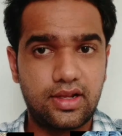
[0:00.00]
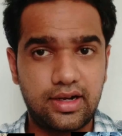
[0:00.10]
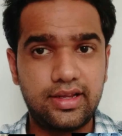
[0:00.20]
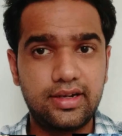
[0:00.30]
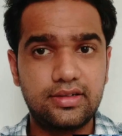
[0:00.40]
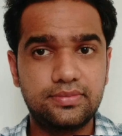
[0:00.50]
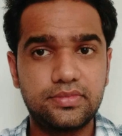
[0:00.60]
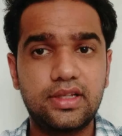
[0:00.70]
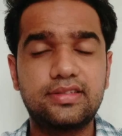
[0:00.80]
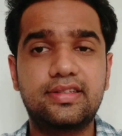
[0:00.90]
Clear?
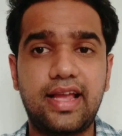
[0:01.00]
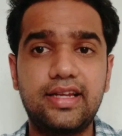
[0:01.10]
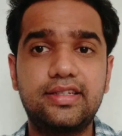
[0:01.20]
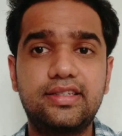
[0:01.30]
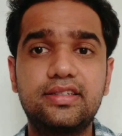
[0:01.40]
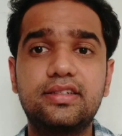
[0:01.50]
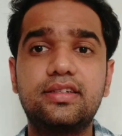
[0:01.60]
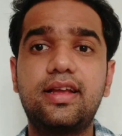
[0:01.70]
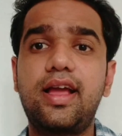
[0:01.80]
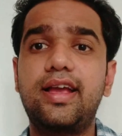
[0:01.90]
Skeleton
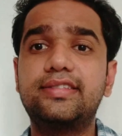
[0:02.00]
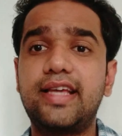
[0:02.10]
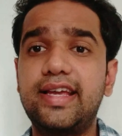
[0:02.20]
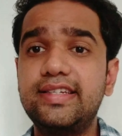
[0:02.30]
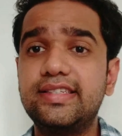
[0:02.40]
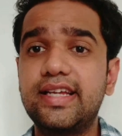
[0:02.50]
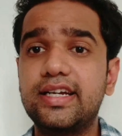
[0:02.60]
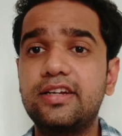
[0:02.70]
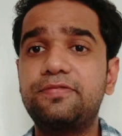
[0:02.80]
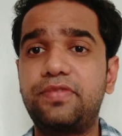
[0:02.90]
is the
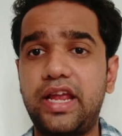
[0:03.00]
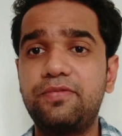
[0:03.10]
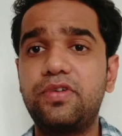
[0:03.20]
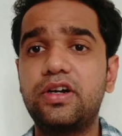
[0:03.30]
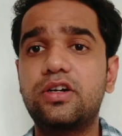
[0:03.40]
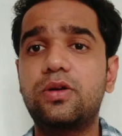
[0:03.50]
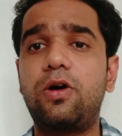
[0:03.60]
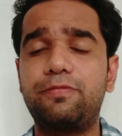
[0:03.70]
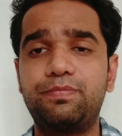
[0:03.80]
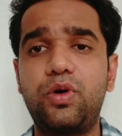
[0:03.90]
internal framework
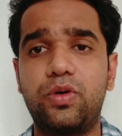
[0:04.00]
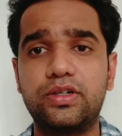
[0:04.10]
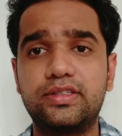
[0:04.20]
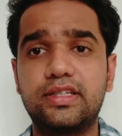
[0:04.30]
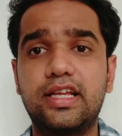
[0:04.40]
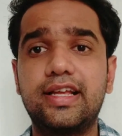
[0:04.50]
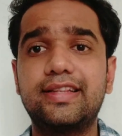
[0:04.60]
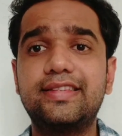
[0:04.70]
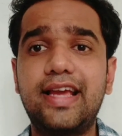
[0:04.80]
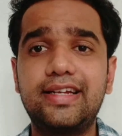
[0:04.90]
of bones
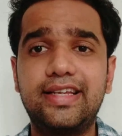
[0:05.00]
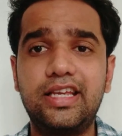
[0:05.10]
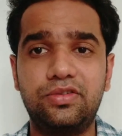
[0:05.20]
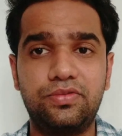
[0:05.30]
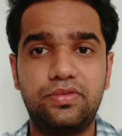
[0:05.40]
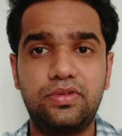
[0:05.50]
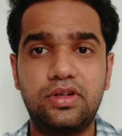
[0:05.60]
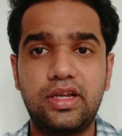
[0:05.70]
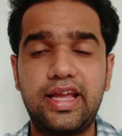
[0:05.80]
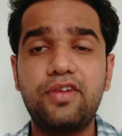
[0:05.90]
that give
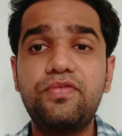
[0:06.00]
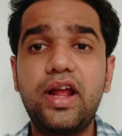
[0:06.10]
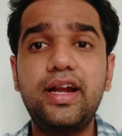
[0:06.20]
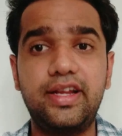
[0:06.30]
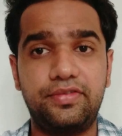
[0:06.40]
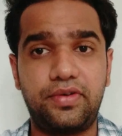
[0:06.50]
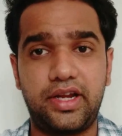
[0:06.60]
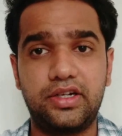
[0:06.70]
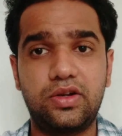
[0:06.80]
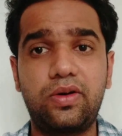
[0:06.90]
a
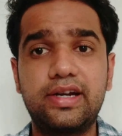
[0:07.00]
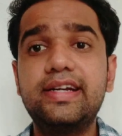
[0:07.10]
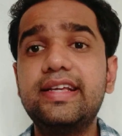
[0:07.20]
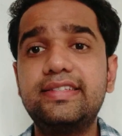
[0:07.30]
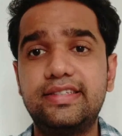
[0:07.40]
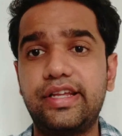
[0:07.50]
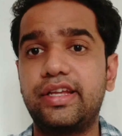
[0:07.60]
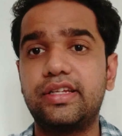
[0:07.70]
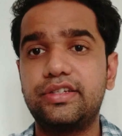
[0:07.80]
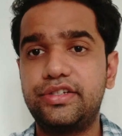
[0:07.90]
well-defined or a
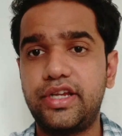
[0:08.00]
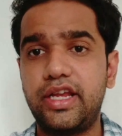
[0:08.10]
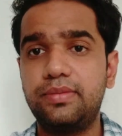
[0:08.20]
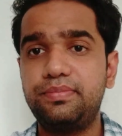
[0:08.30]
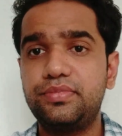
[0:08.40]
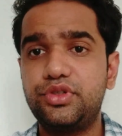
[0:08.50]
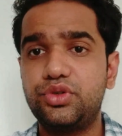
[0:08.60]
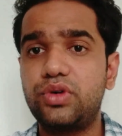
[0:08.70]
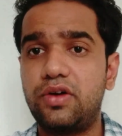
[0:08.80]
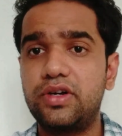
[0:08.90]
distinct shape
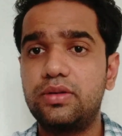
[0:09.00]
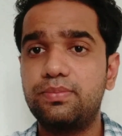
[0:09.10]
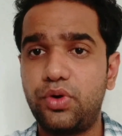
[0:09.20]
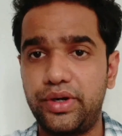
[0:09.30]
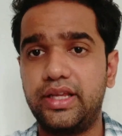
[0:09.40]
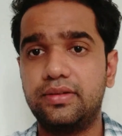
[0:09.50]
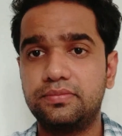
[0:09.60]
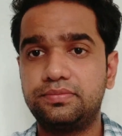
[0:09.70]
to our body.